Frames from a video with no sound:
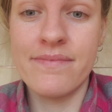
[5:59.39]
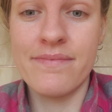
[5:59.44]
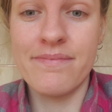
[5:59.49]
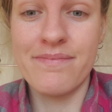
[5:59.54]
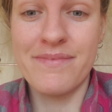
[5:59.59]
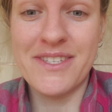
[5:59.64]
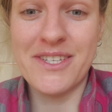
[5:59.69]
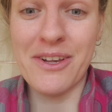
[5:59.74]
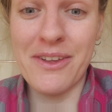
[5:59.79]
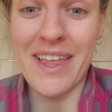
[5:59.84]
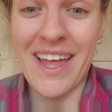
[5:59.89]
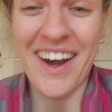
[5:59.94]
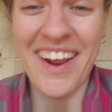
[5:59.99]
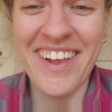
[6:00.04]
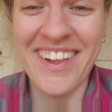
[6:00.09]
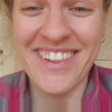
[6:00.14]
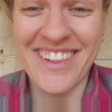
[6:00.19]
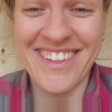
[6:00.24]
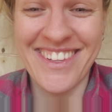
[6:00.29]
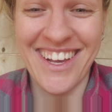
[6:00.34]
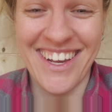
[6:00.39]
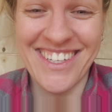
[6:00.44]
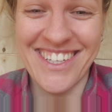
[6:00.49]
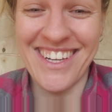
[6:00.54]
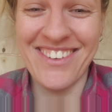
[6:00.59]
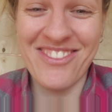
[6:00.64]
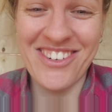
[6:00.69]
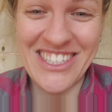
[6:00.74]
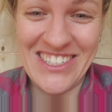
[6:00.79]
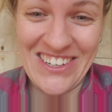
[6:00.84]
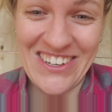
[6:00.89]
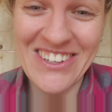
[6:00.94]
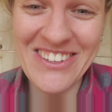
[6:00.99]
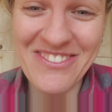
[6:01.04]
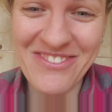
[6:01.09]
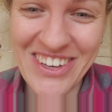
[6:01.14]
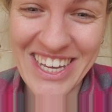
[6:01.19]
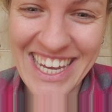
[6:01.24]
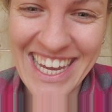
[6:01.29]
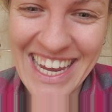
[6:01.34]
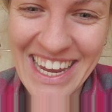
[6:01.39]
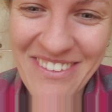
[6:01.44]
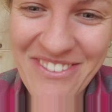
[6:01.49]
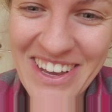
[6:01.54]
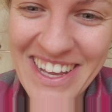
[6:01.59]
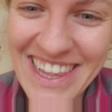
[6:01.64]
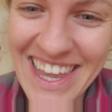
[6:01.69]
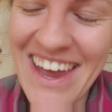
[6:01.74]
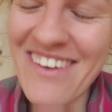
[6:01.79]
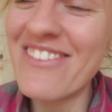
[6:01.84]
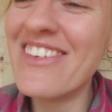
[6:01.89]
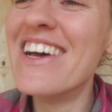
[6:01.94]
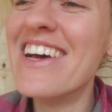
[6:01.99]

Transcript: so that it doesn't result in me keeping them.